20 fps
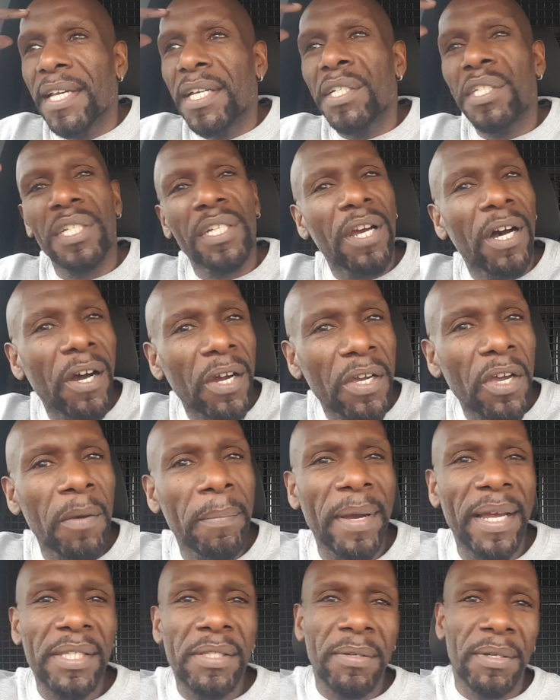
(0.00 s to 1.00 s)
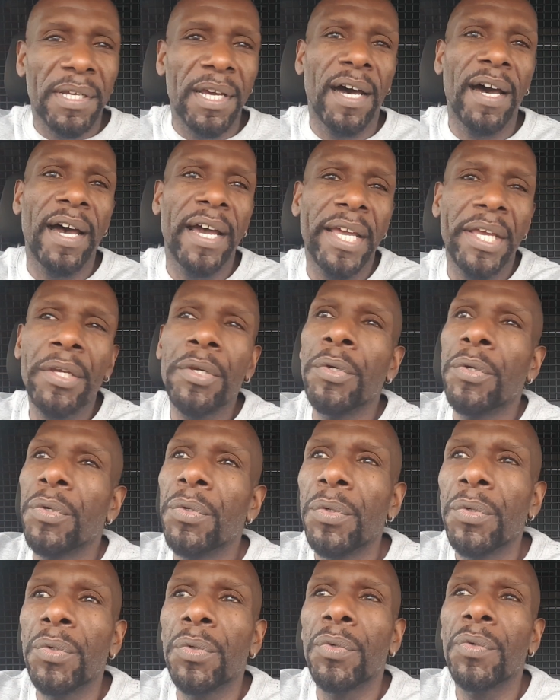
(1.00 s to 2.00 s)
she can't go back to a guy
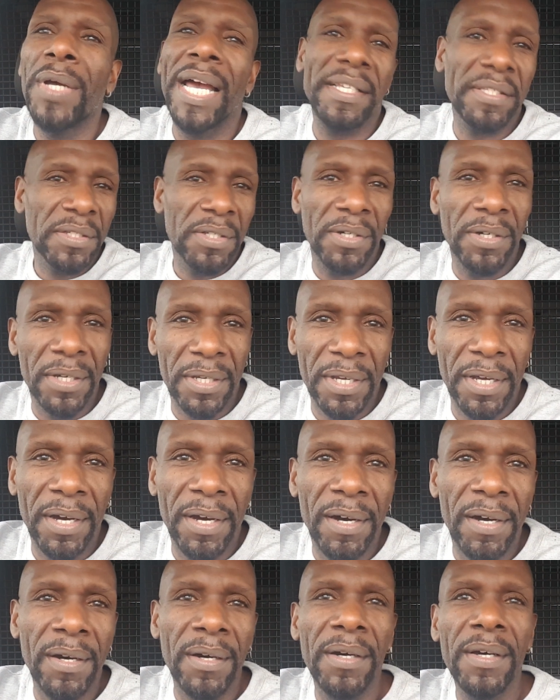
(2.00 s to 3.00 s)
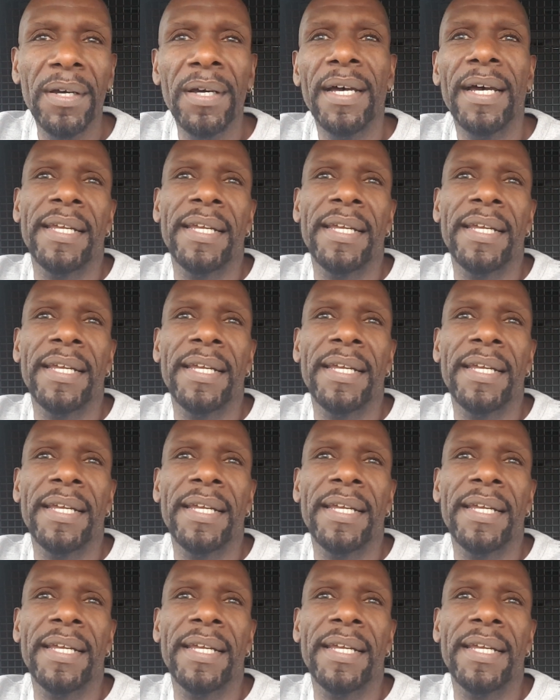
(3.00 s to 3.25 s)
who hasn't got a car